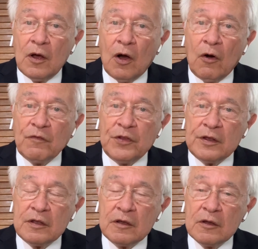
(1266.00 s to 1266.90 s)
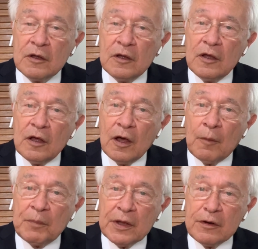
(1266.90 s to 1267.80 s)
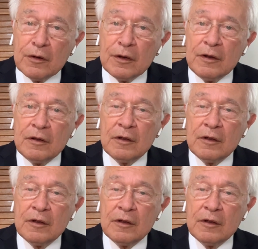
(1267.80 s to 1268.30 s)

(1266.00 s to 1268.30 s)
of the opinion